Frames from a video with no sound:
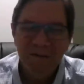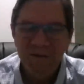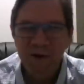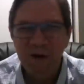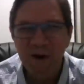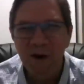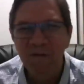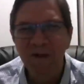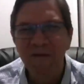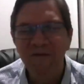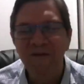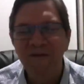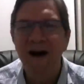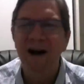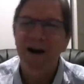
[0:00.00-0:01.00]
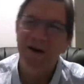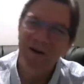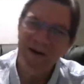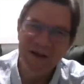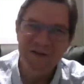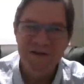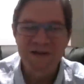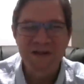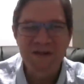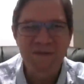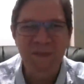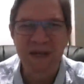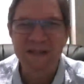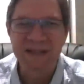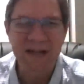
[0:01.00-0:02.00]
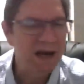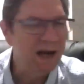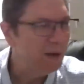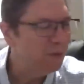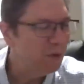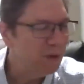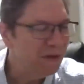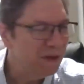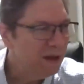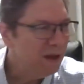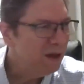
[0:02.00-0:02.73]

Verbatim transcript: food over the fire and you spend time with